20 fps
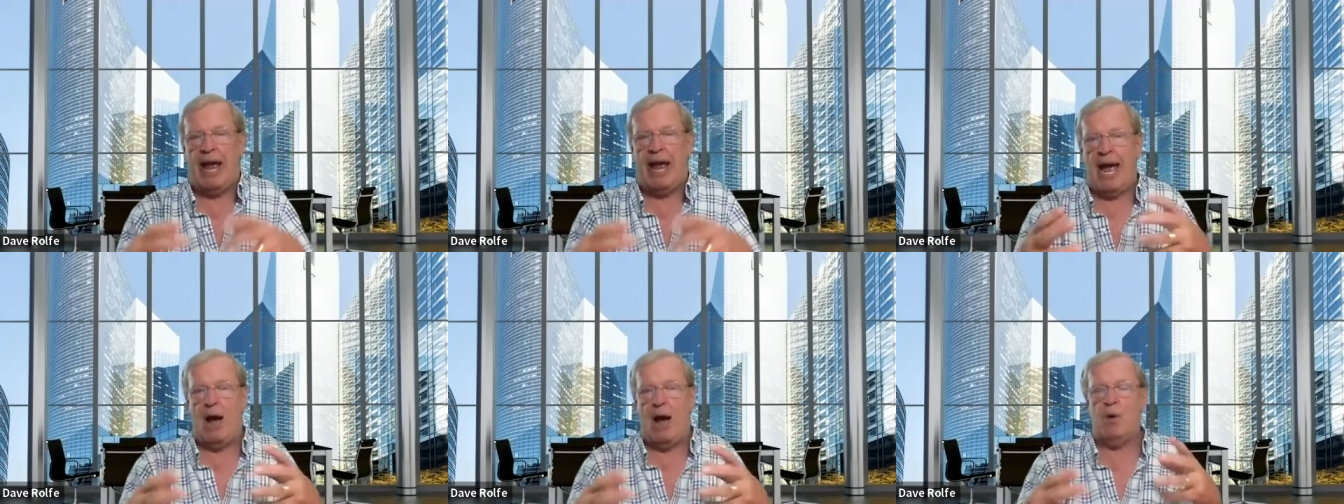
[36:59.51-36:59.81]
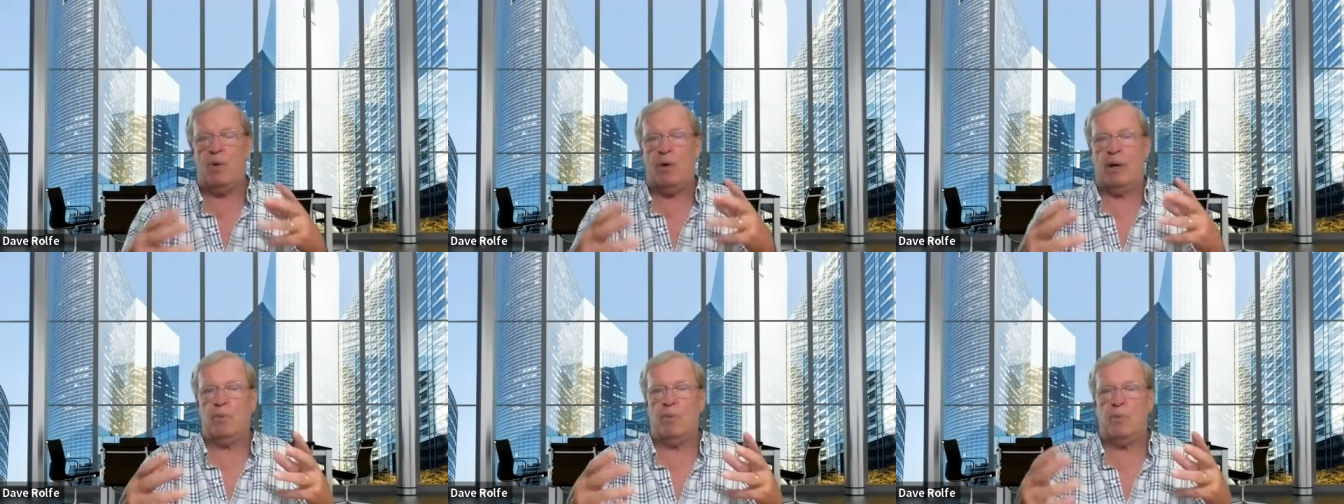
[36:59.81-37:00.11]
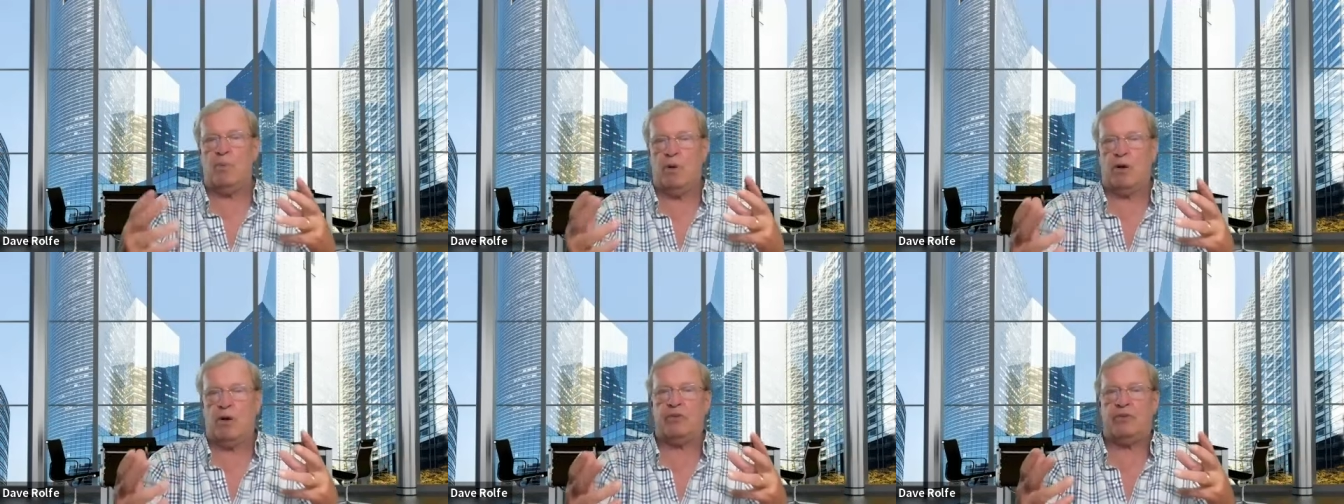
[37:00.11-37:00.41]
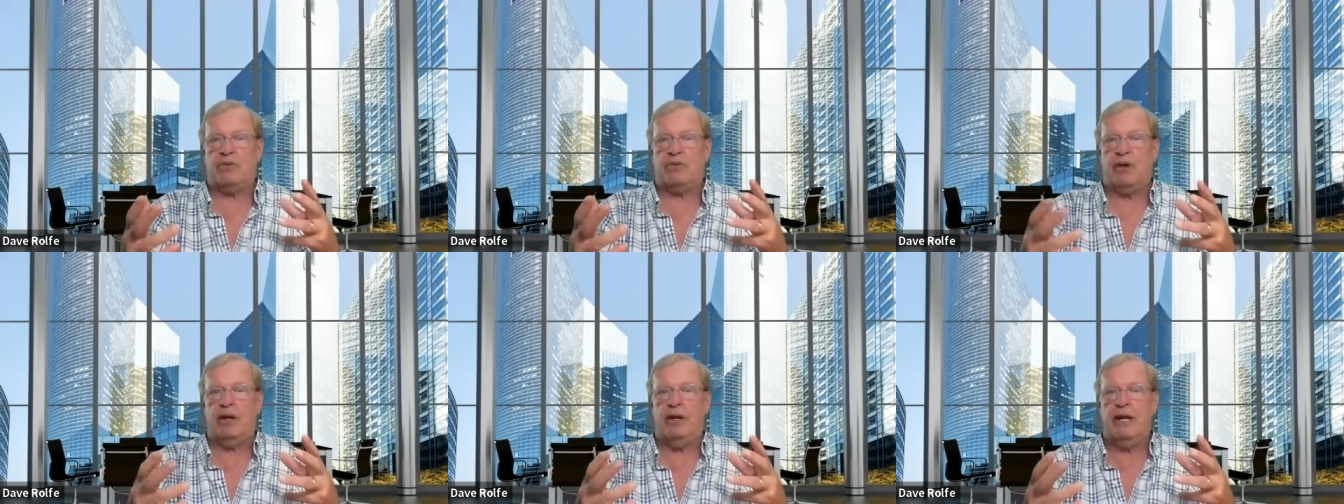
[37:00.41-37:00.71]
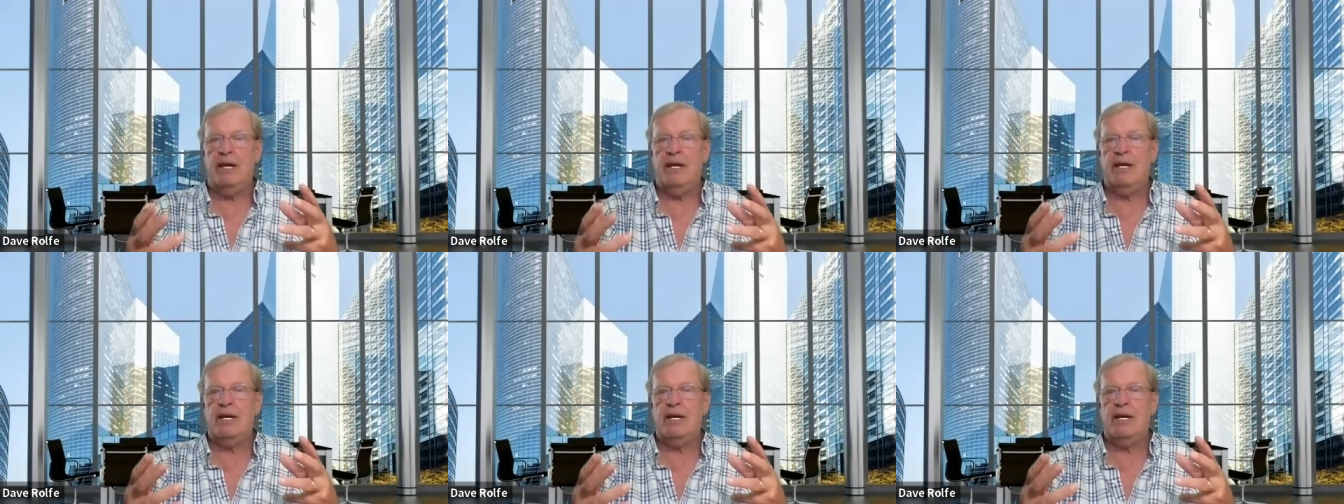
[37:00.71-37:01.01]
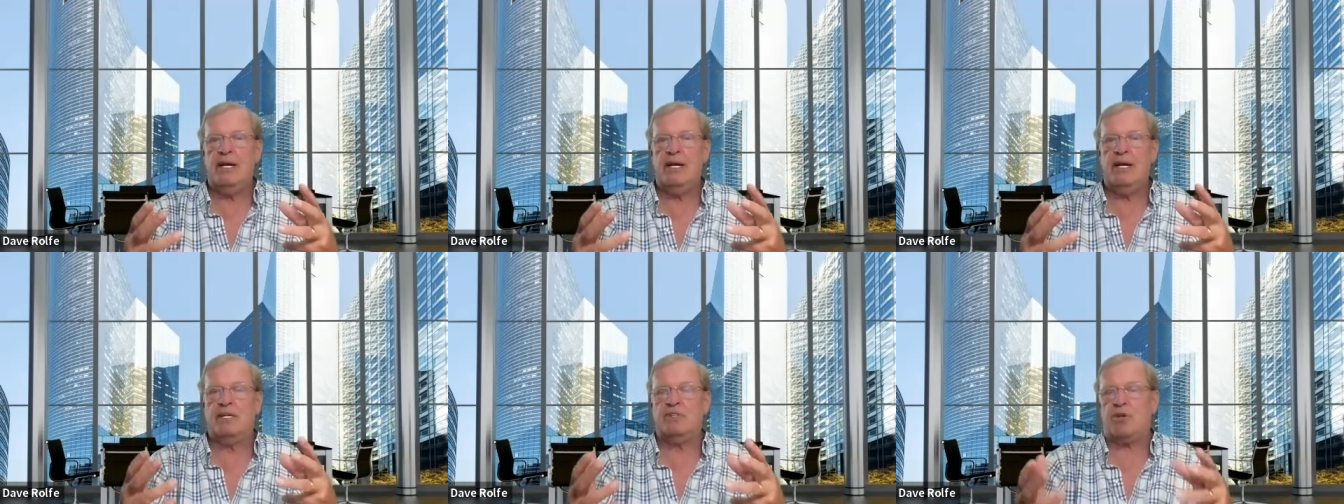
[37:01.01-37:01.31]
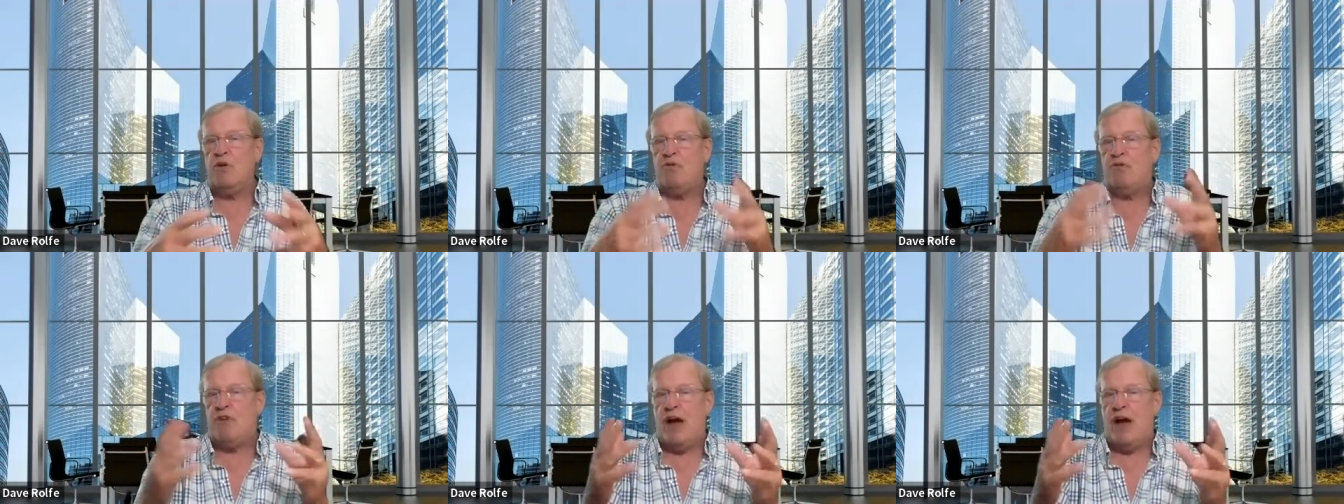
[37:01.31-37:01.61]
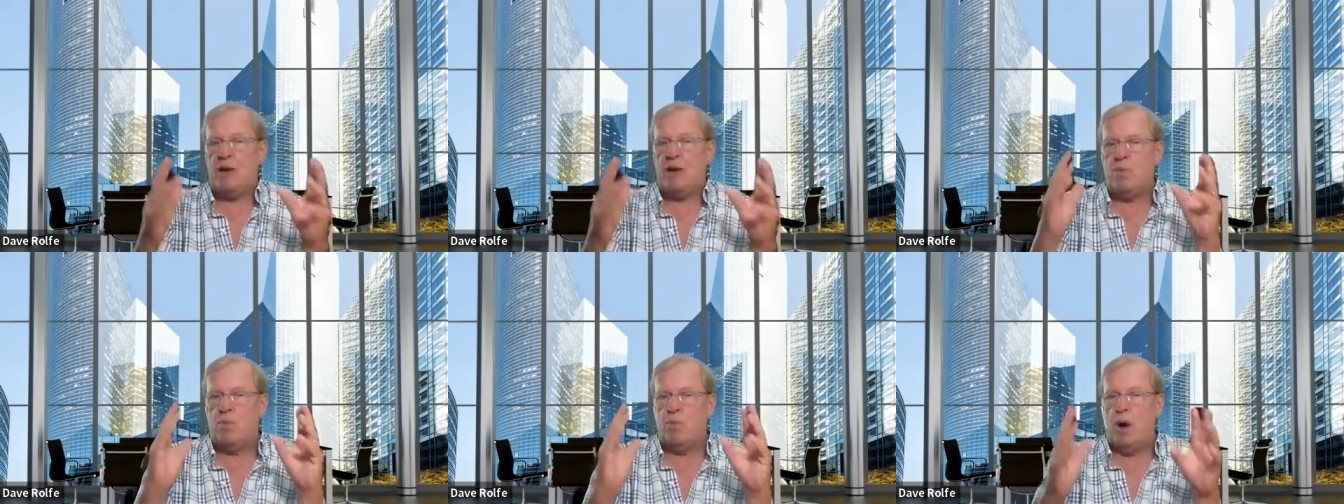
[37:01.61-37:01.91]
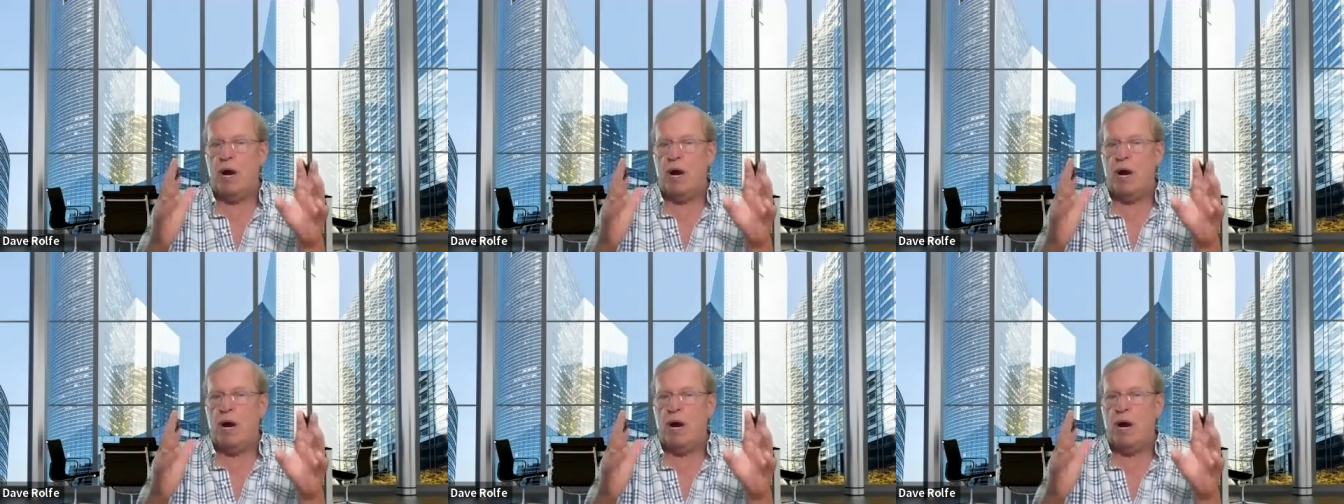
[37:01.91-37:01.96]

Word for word: how it works, and so you find